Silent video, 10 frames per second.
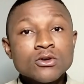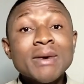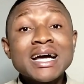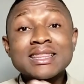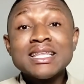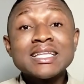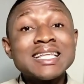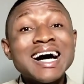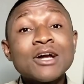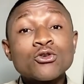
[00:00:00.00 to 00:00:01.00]
You might think
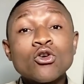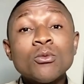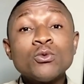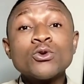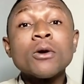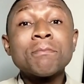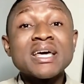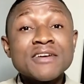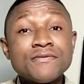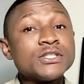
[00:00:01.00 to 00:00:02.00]
the outcome will not
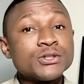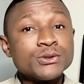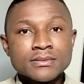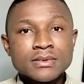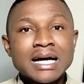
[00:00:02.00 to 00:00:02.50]
benefit you.